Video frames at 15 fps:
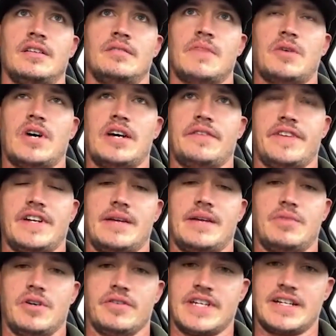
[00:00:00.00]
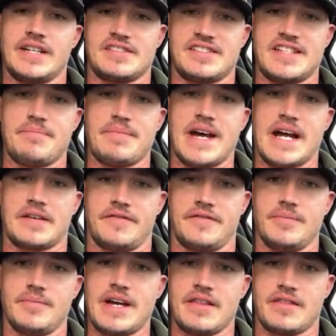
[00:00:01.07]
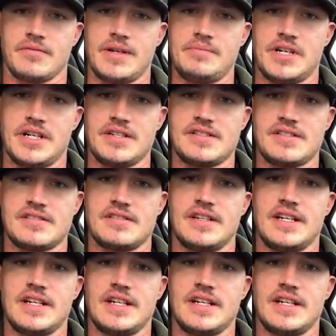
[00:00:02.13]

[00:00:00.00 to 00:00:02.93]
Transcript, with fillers: my wife and I both had to step back for about three months,